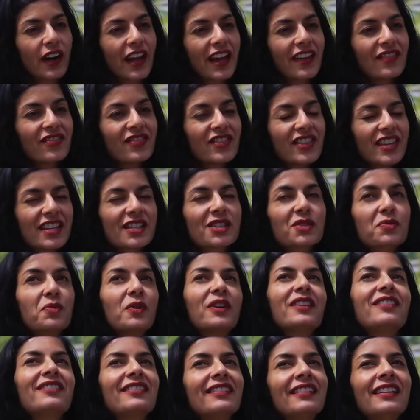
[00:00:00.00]
and this
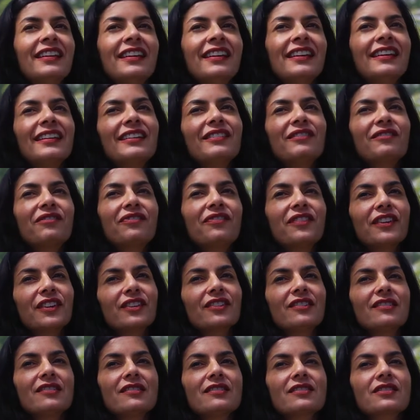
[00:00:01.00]
one
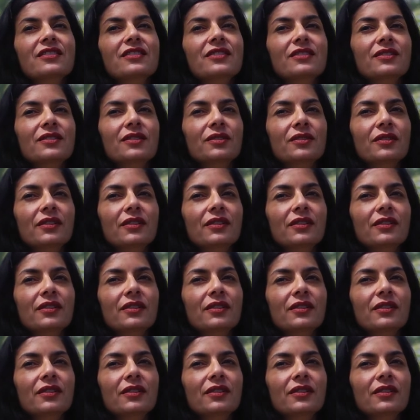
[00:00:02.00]
feels